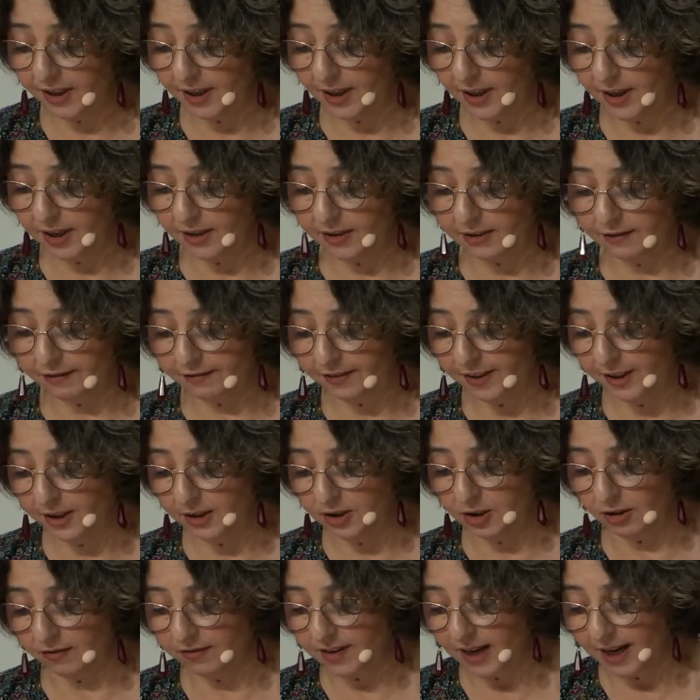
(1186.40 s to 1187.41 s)
in the
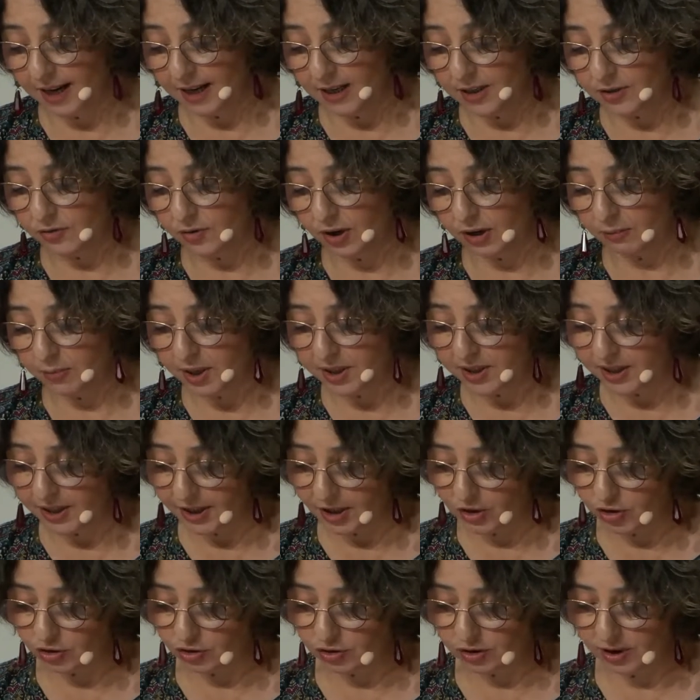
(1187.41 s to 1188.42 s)
field of cultural
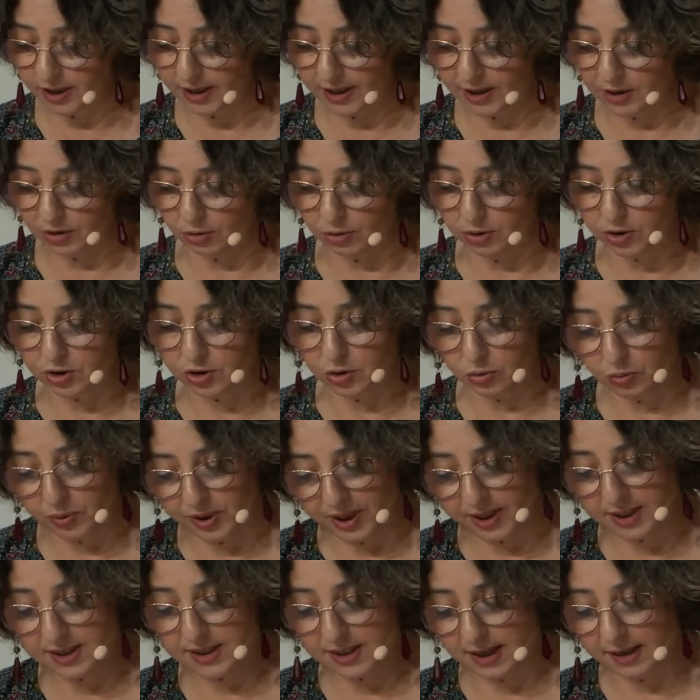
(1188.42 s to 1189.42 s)
mediation, and also
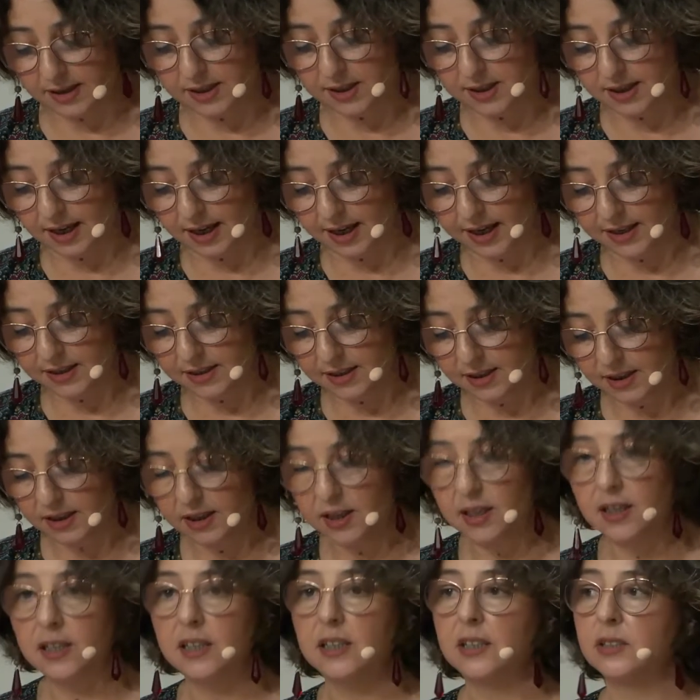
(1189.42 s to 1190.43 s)
we as Tanzheit,
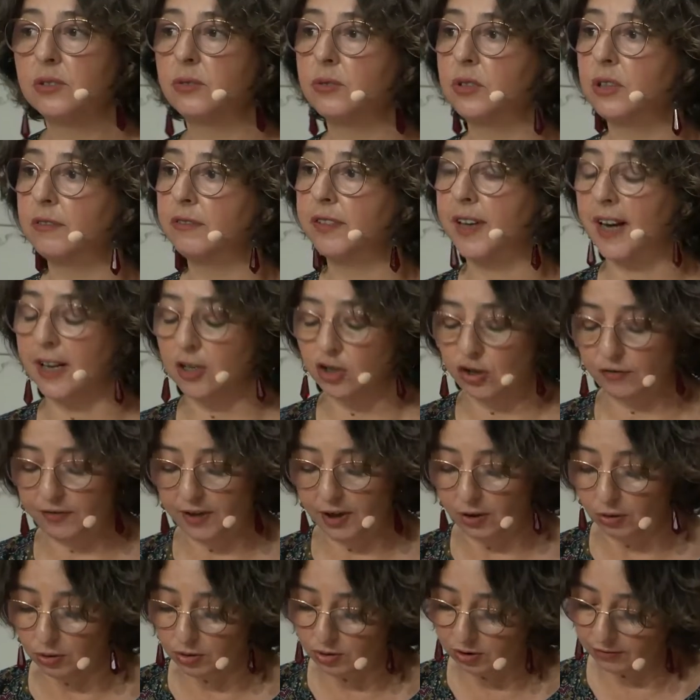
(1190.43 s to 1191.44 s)
to the French
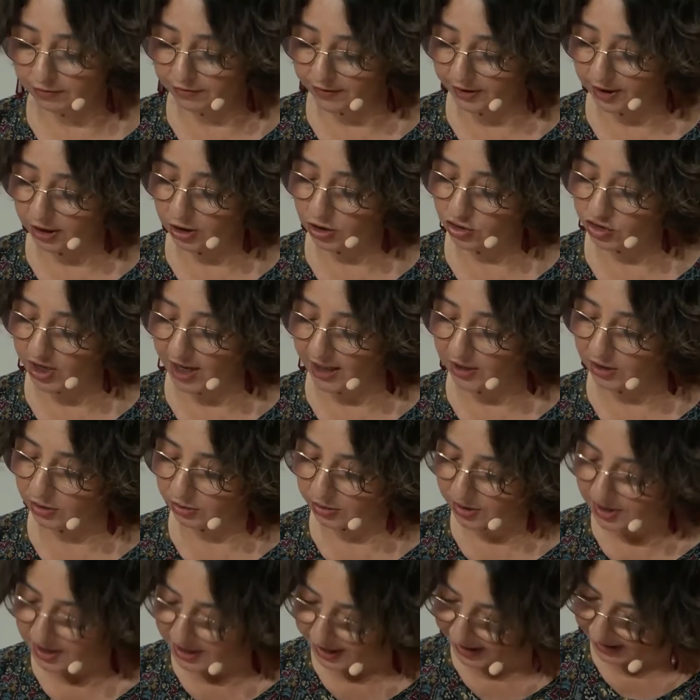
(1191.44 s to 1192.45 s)
philosopher Jacques
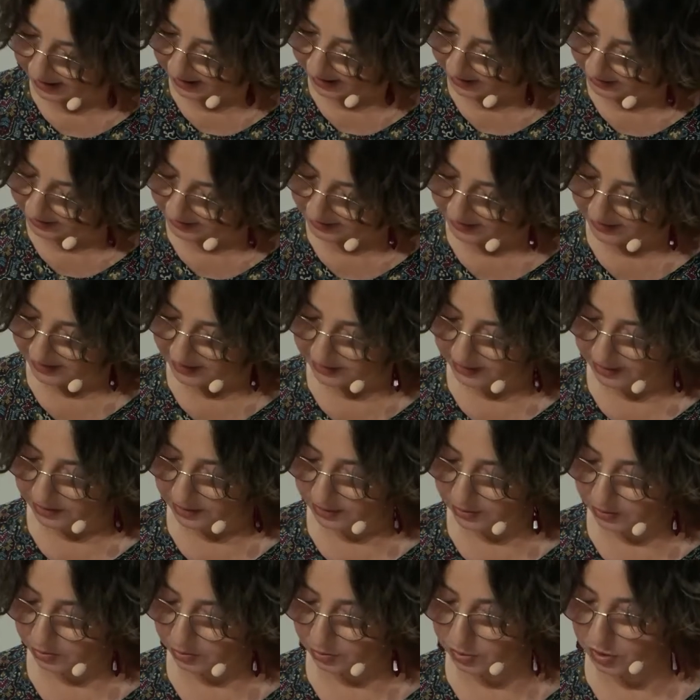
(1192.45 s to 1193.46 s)
Rancière,
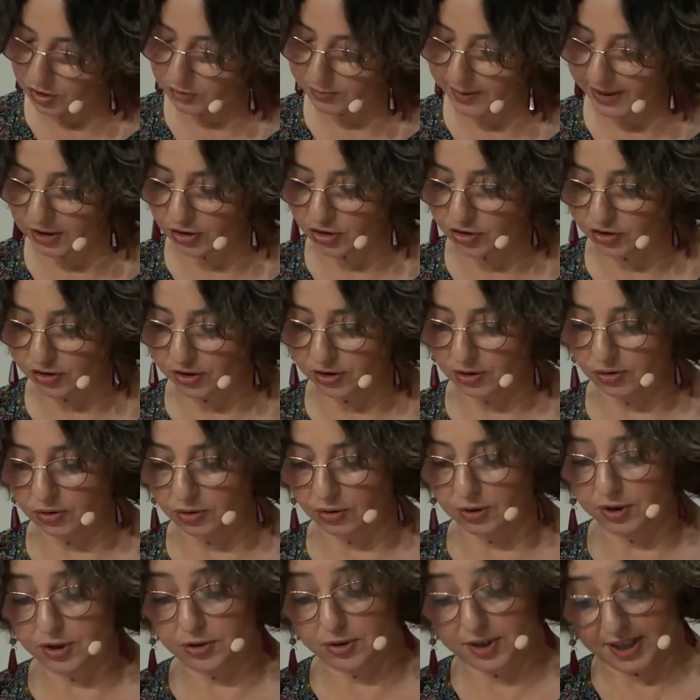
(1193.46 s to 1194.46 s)
who was mentioned
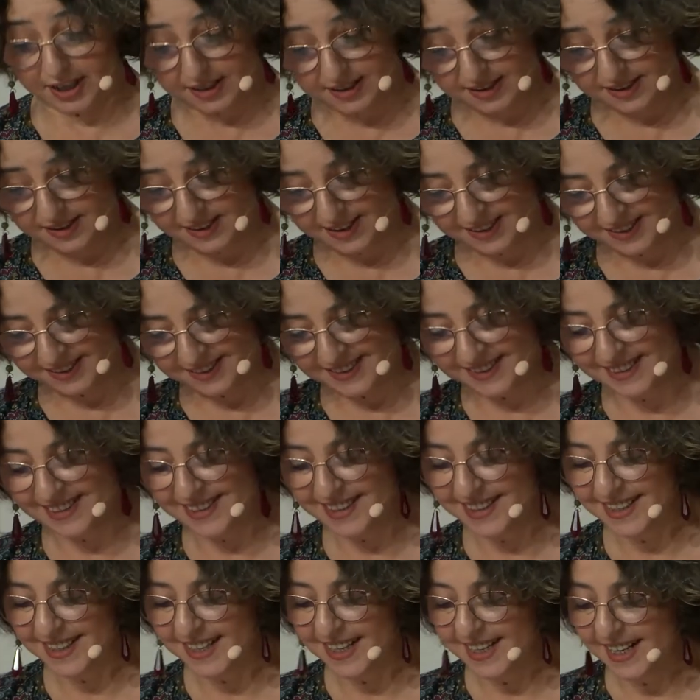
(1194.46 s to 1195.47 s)
also yesterday,
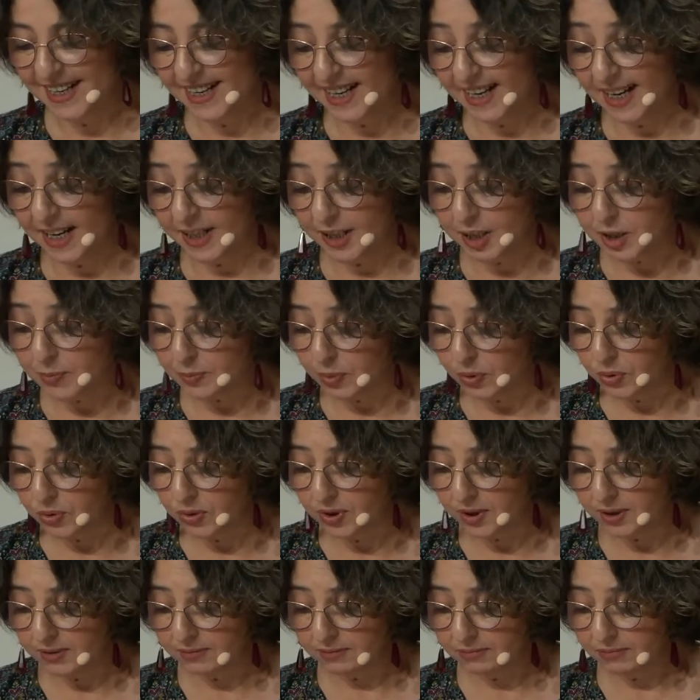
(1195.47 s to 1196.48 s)
and his
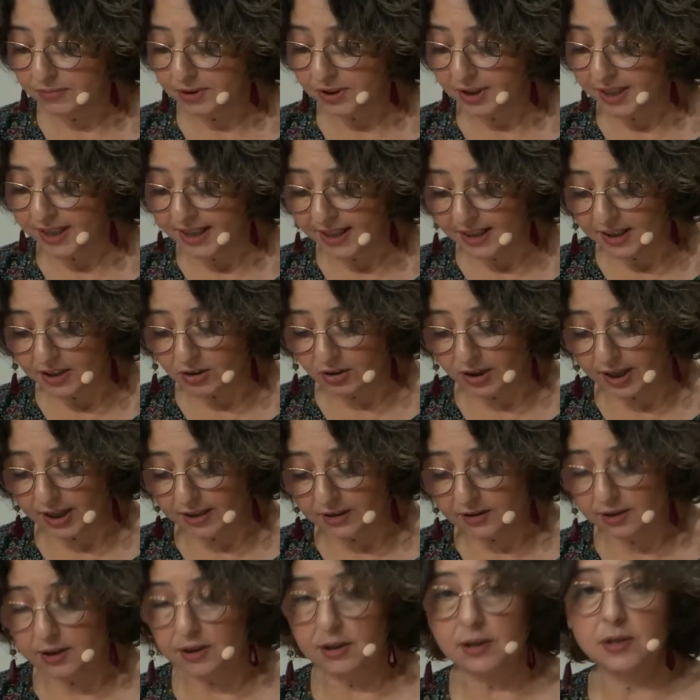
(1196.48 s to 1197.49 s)
book, the
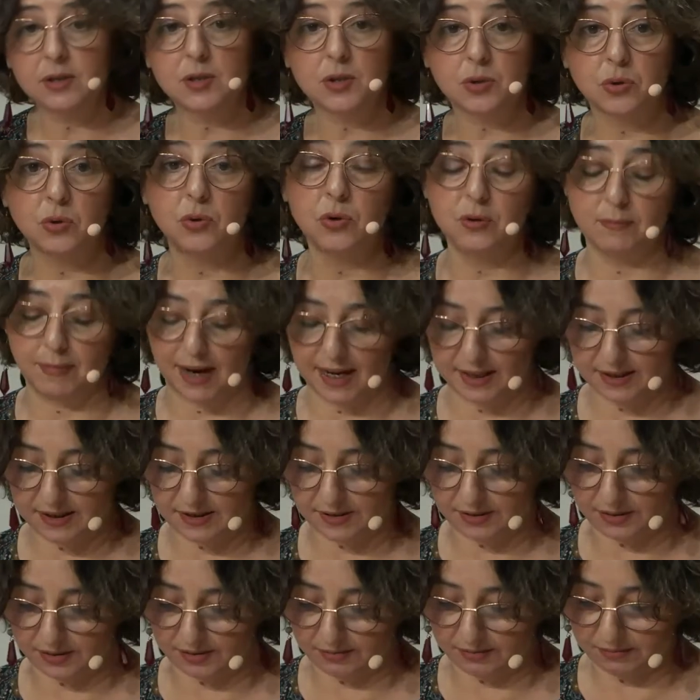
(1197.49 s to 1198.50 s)
ignorant schoolmaster.